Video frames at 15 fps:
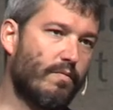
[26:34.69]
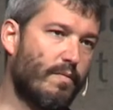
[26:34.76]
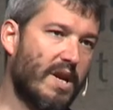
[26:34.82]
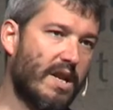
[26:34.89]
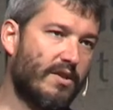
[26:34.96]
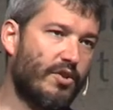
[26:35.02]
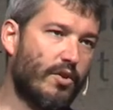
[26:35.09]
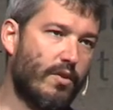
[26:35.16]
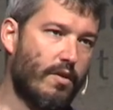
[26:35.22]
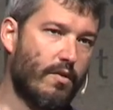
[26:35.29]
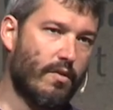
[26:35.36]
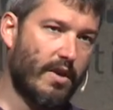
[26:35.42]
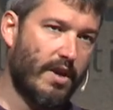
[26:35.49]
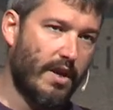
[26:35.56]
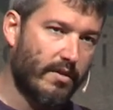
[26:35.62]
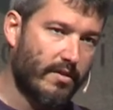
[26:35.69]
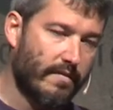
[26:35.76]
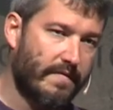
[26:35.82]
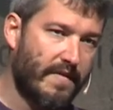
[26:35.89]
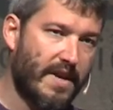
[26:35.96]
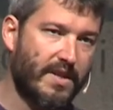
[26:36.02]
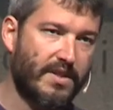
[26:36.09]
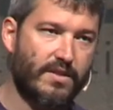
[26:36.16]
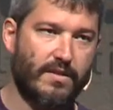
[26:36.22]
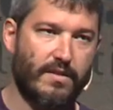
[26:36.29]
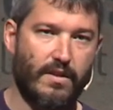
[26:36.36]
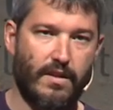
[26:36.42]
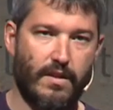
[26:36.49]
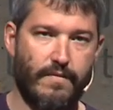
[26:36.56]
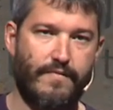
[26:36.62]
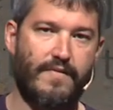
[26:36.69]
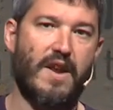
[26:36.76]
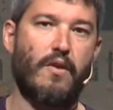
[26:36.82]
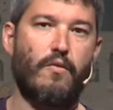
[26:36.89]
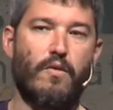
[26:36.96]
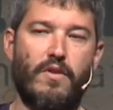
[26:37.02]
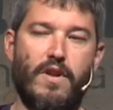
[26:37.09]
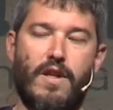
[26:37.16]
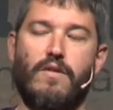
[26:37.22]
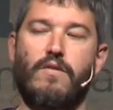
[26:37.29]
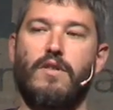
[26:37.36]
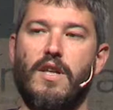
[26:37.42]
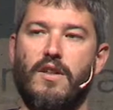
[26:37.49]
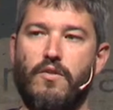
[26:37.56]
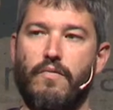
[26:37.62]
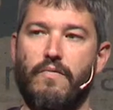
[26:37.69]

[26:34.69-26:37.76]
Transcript: build your own interface in the framework that